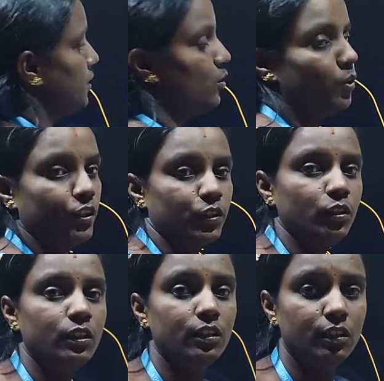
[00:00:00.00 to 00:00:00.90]
is going to
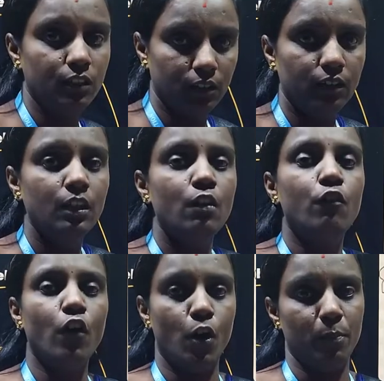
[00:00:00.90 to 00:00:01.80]

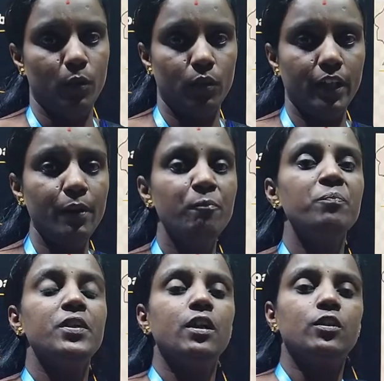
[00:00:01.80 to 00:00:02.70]
form, okay.
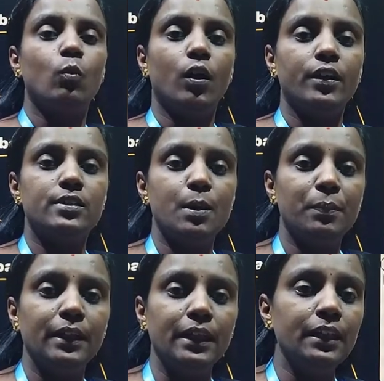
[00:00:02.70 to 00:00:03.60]
So what is
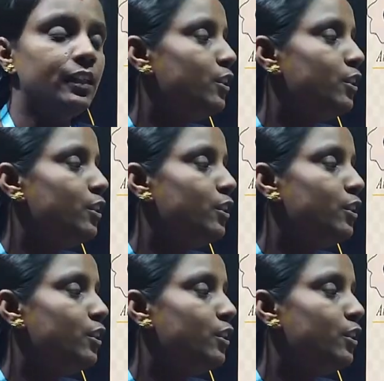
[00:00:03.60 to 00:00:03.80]
happening?